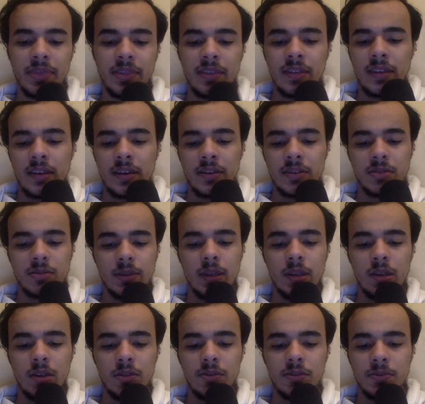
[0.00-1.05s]
Elsewhere,
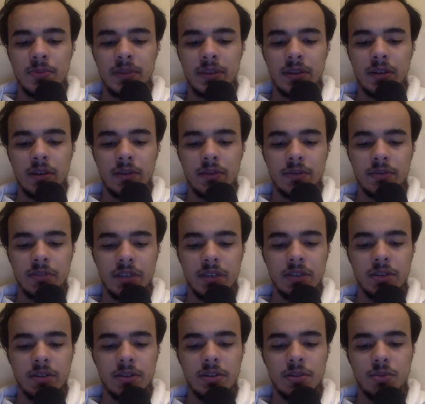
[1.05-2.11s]
Lewes beat Coventry
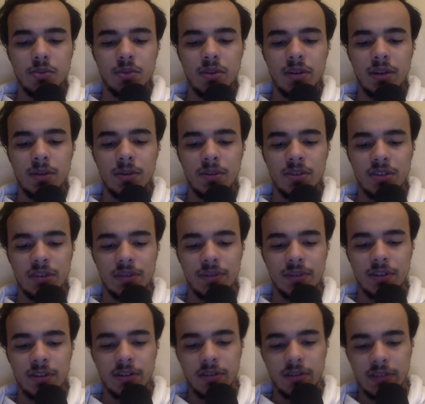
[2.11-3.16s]
United 1-0 and Sheffield
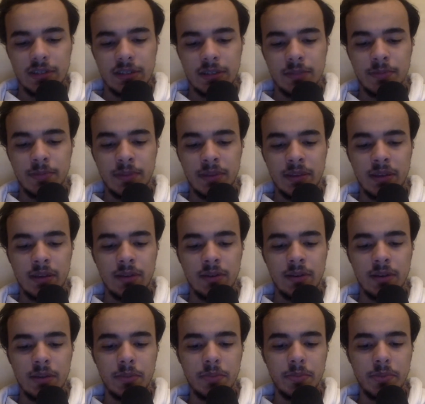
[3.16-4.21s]
United beat
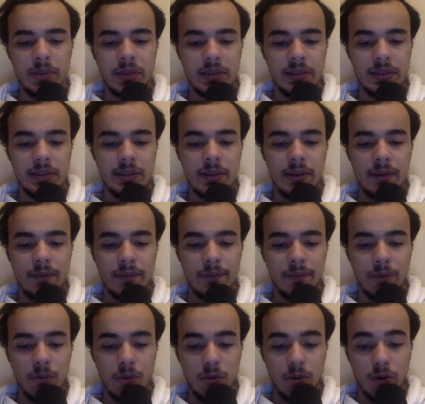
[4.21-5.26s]
London Bees
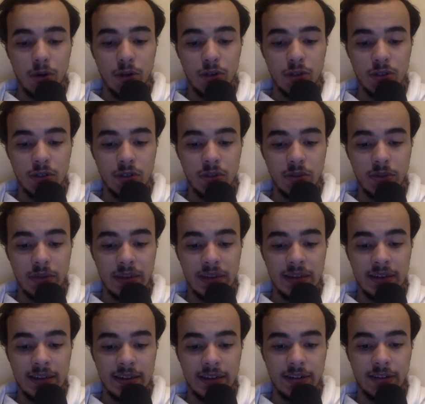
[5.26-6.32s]
4-2
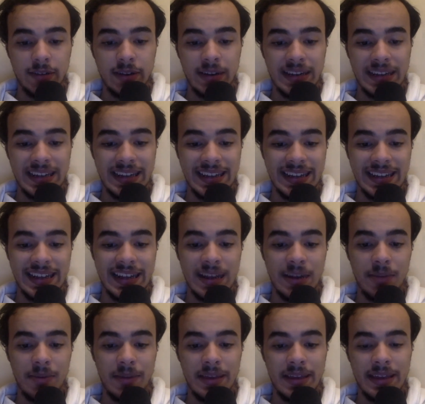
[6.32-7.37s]
in a cracking
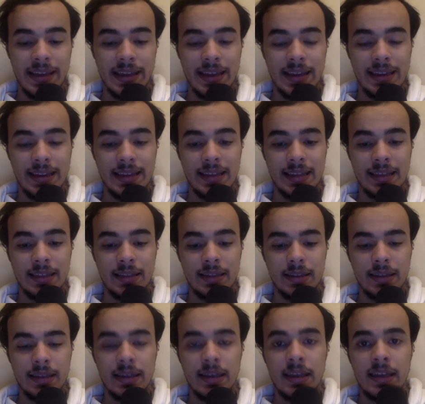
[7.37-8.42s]
weekend in the
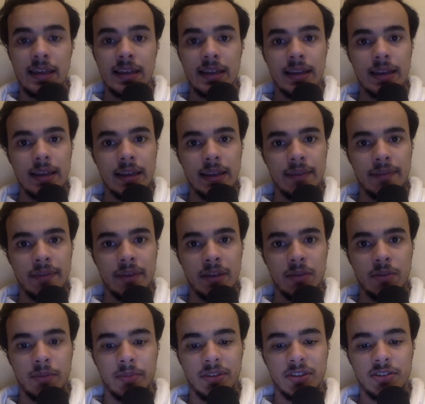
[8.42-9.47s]
FA
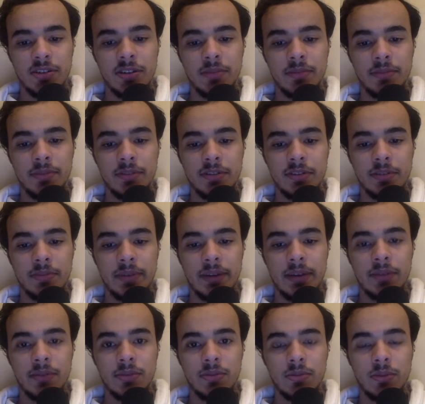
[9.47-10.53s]
Women's Championship.
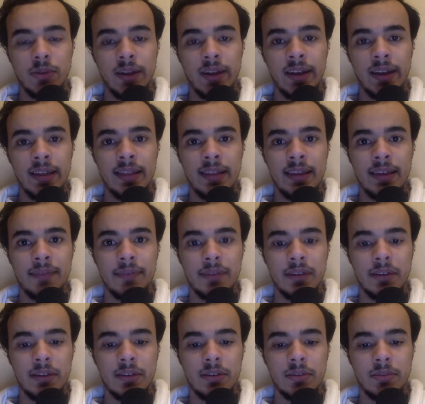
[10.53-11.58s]
Elsewhere in the
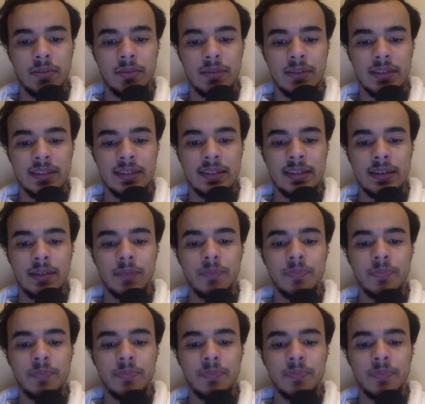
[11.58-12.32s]
FA WSL,